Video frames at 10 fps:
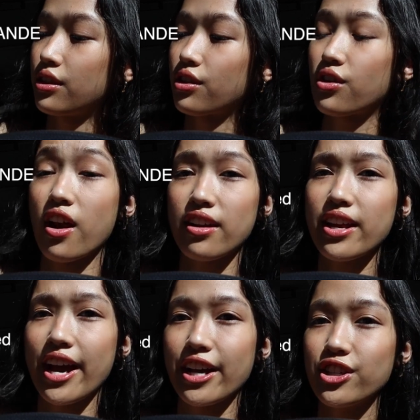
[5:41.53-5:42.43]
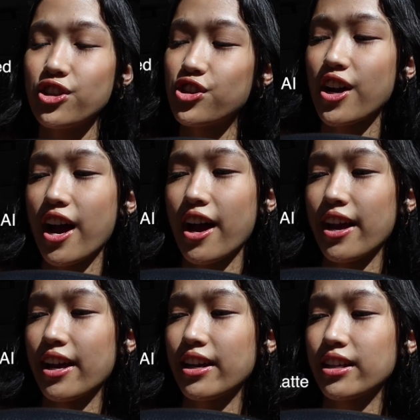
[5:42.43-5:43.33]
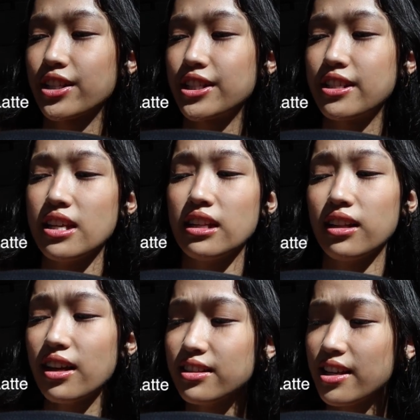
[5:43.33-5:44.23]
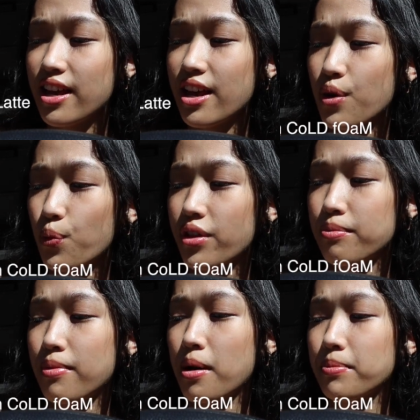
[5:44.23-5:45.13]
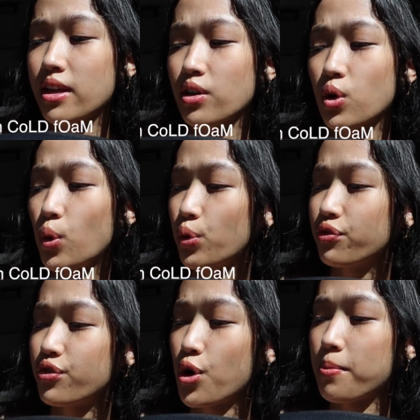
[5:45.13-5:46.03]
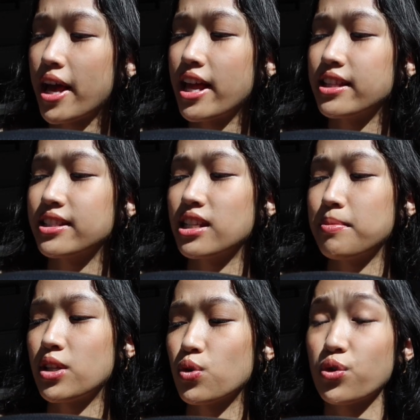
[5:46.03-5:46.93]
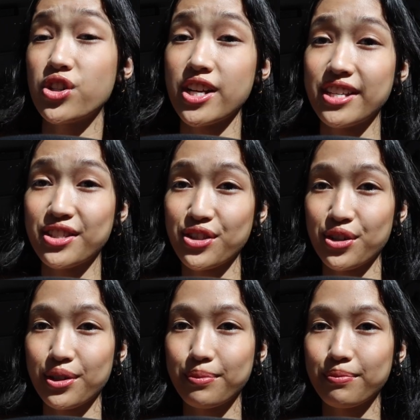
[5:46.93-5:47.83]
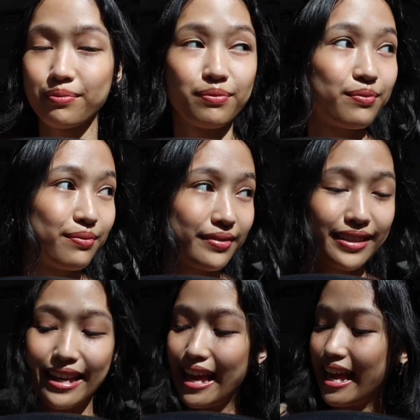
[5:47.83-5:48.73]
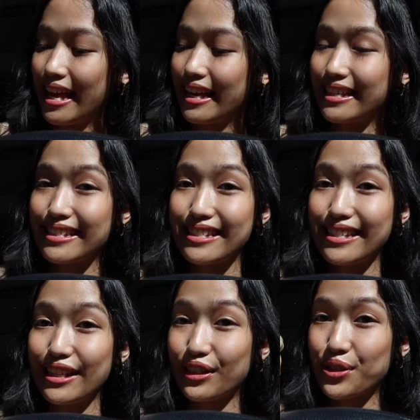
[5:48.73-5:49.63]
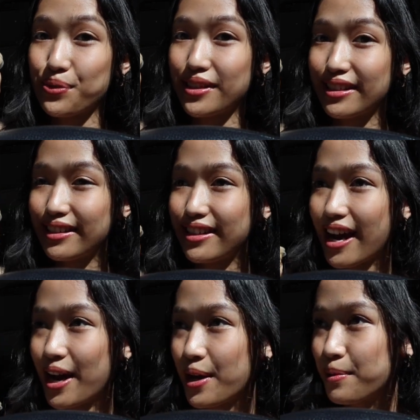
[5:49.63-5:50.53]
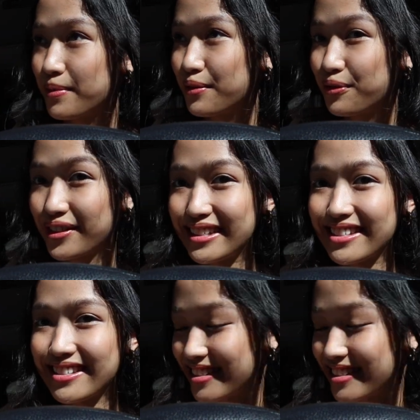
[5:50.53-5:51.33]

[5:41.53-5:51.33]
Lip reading: the grande iced chai tea latte with pumpkin cold foam and cinnamon dolce syrup. And it looks really good. I'm really